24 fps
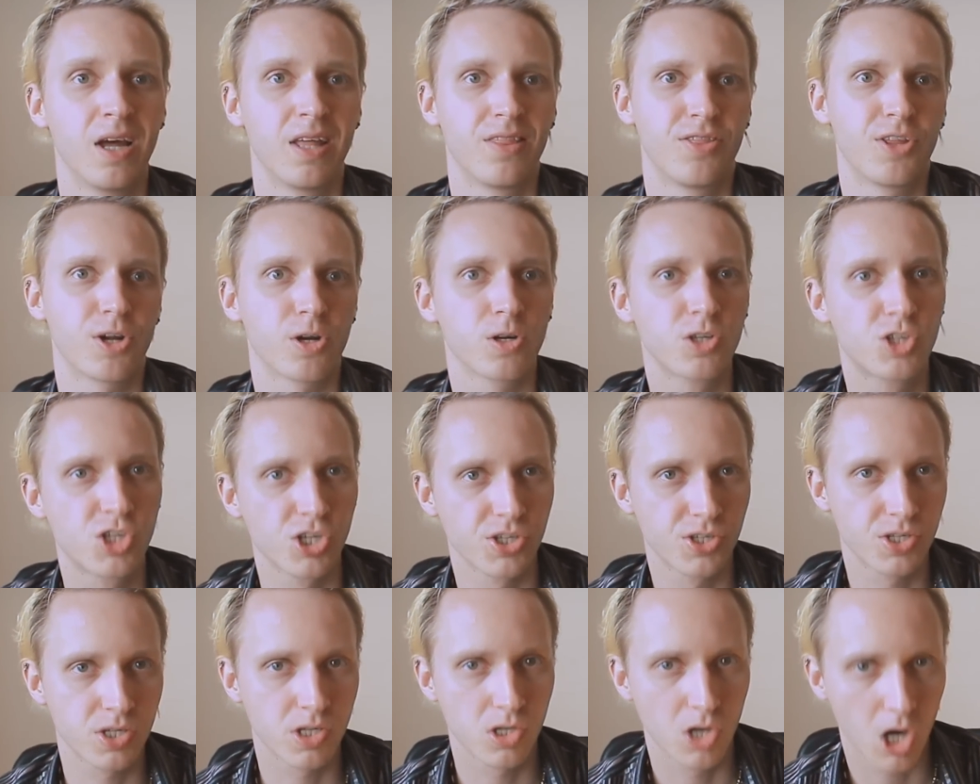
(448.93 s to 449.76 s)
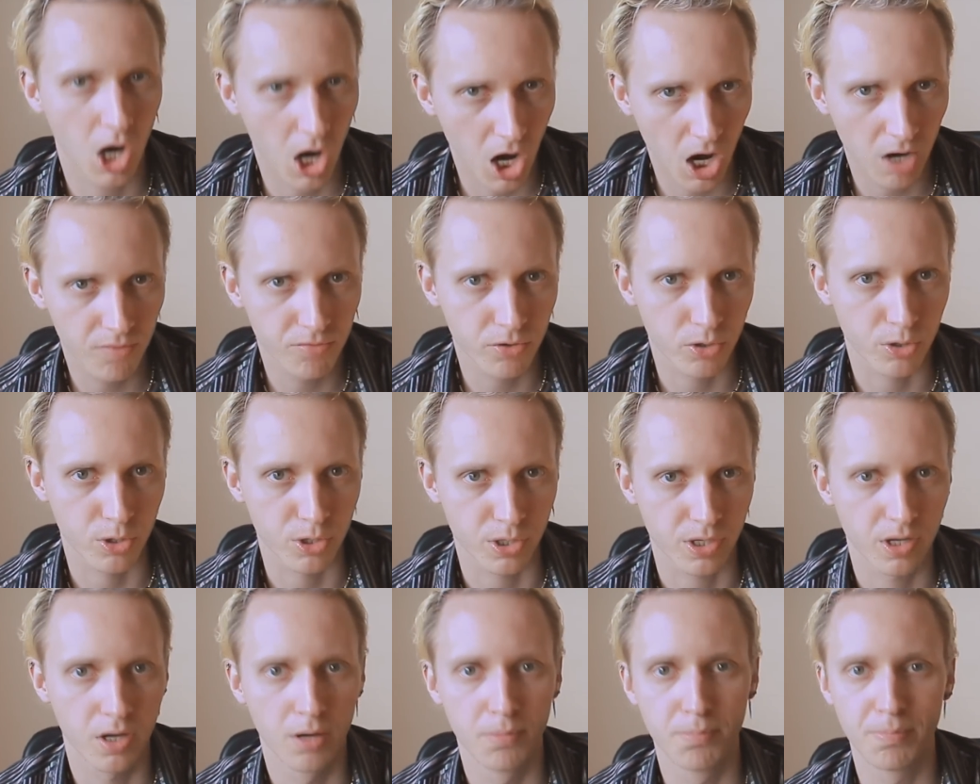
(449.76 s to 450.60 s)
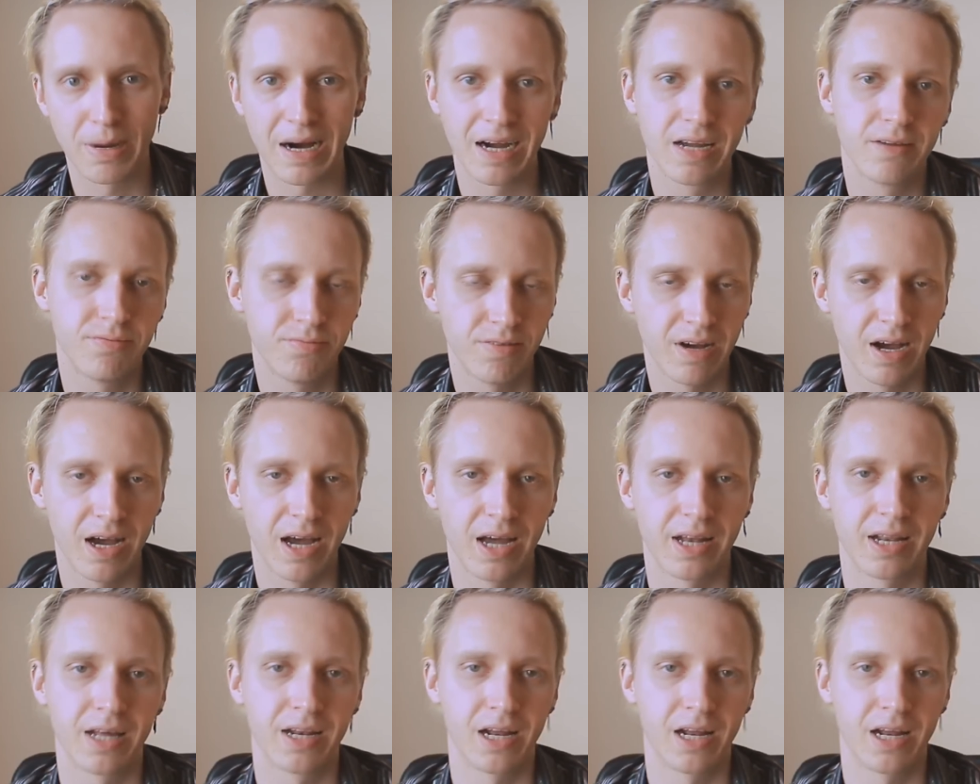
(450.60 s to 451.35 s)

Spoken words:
They're just covered by fat.